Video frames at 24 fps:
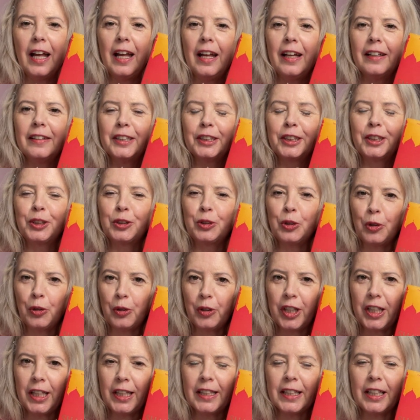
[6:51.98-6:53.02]
The
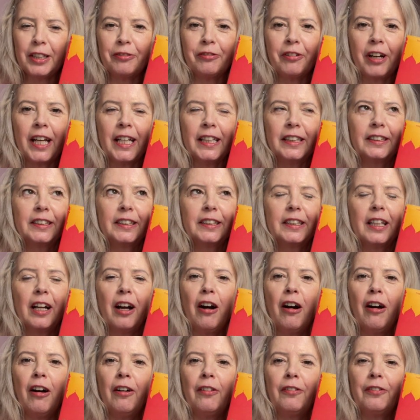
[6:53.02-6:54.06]
story narrates
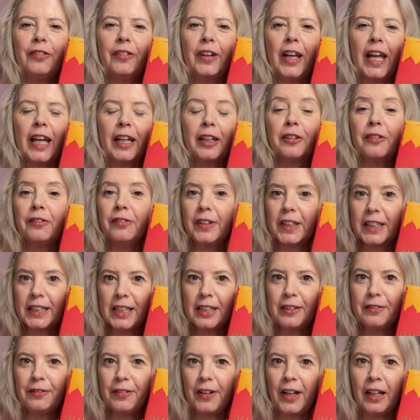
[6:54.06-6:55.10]
of a
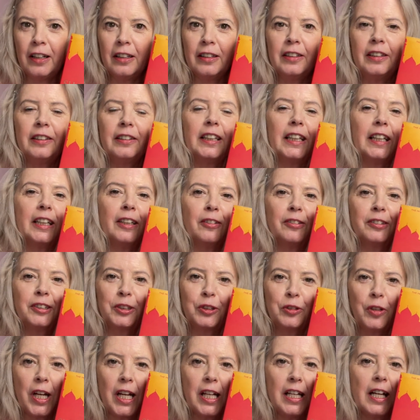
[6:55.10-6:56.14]
convicted fellow in
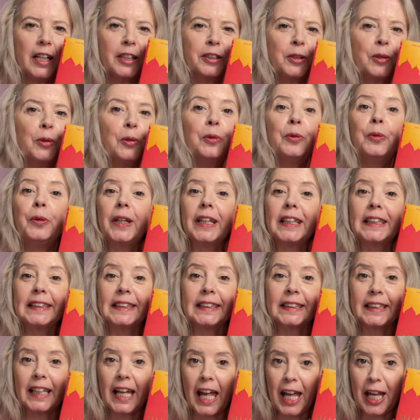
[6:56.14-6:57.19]
Australia who
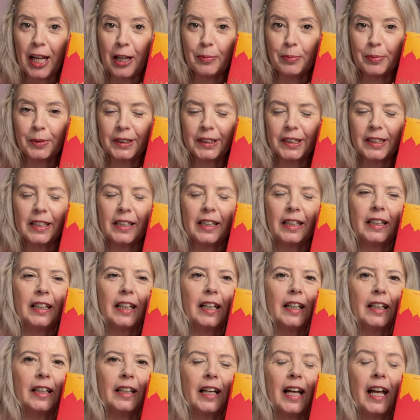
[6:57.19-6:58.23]
escapes
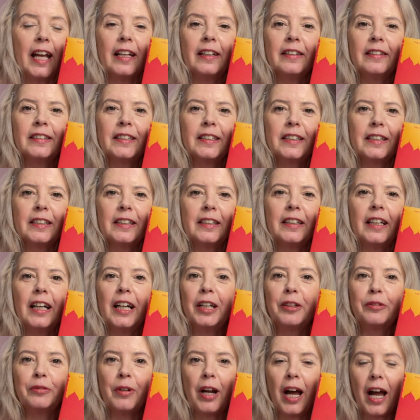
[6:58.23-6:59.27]
and
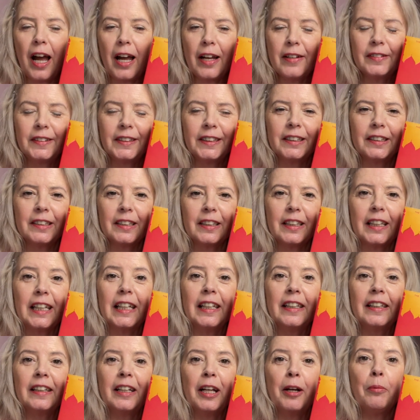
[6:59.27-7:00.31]
arrives
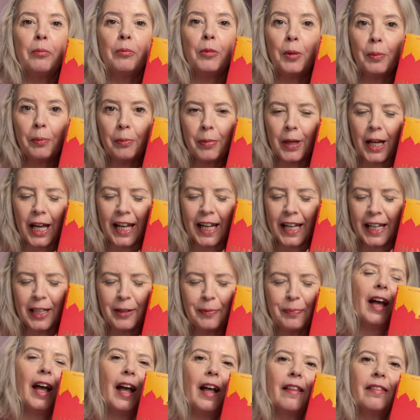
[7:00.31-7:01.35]
in
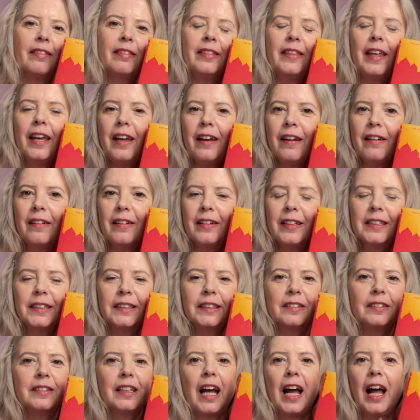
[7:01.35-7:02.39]
Mumbai, and there is
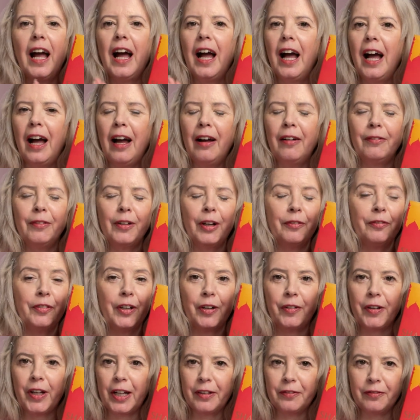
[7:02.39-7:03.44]
going to have a
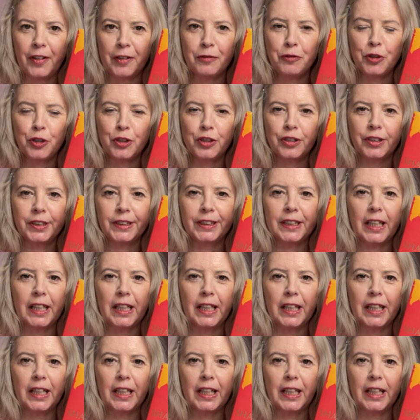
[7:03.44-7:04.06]
very adventurous